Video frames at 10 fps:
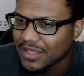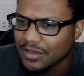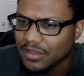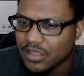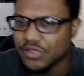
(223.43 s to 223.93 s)

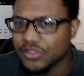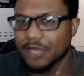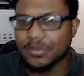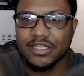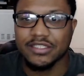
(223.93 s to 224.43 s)
And clearly
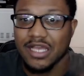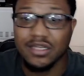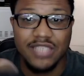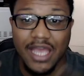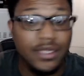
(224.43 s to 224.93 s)
I'm getting
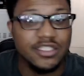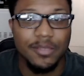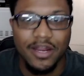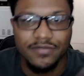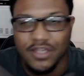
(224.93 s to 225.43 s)
tongue-tied because
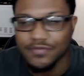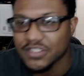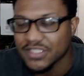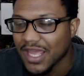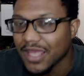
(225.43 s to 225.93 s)
I'm out of stuff to
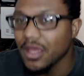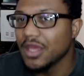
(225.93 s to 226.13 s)
say.